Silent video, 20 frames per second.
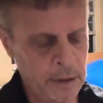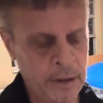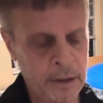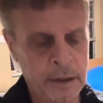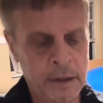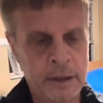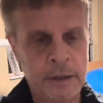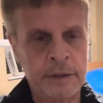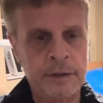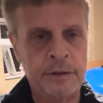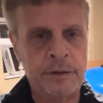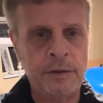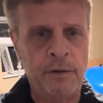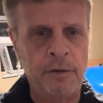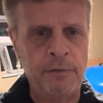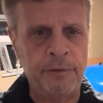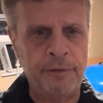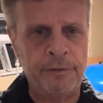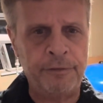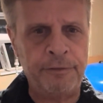because it's
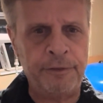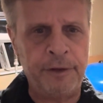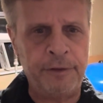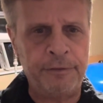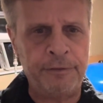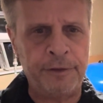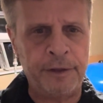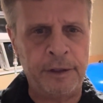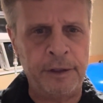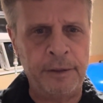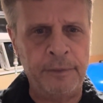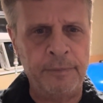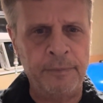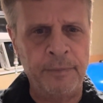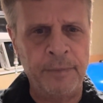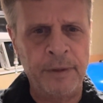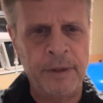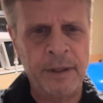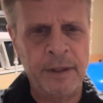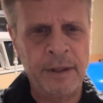over 50,
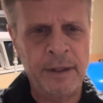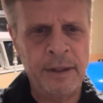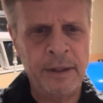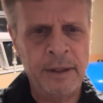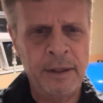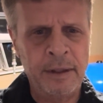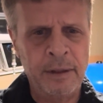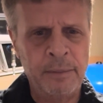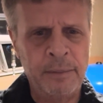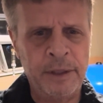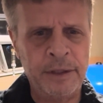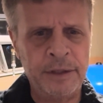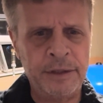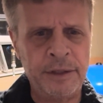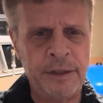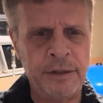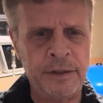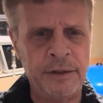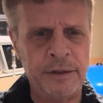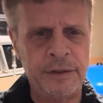but it's
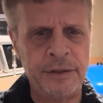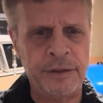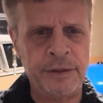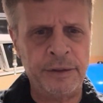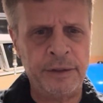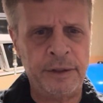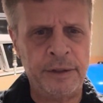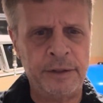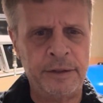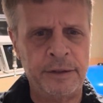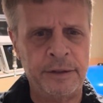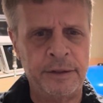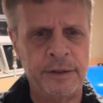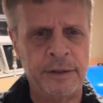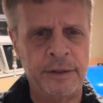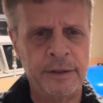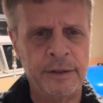under 200.